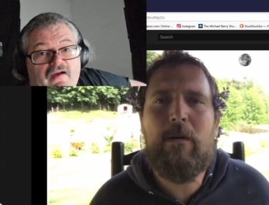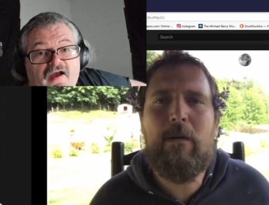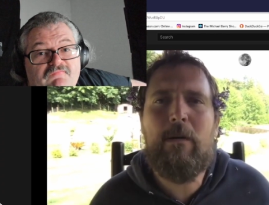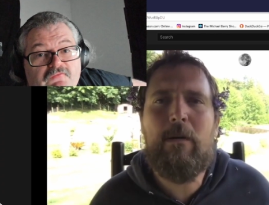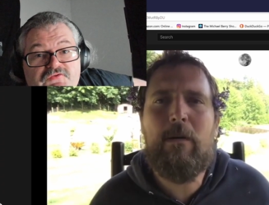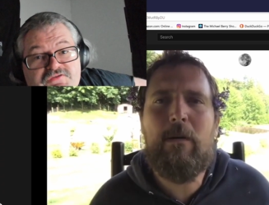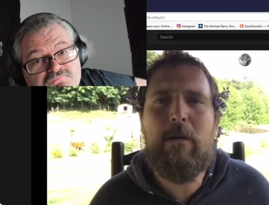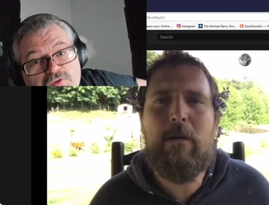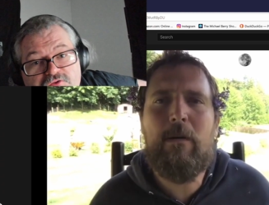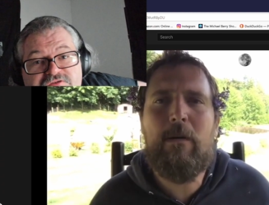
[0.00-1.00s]

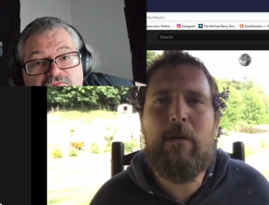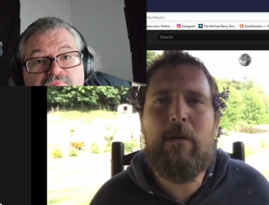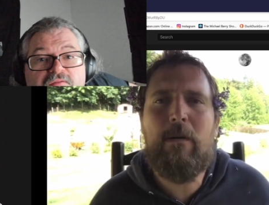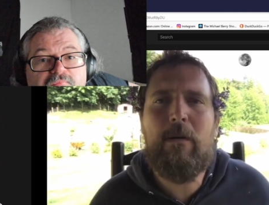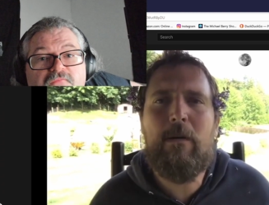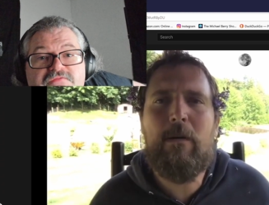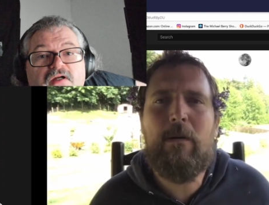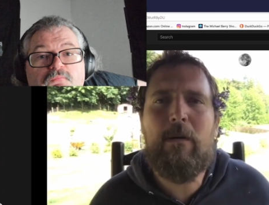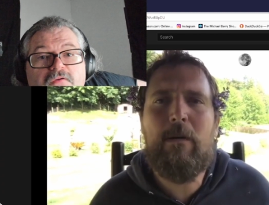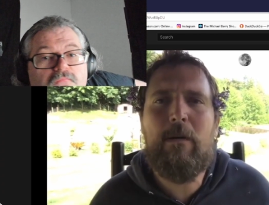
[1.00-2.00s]
Speaker 1: evolution's bullshit, people. It's
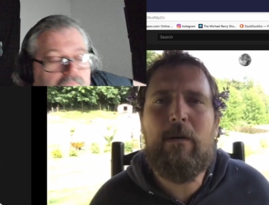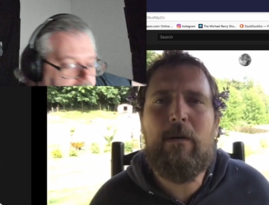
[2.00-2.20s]
not real.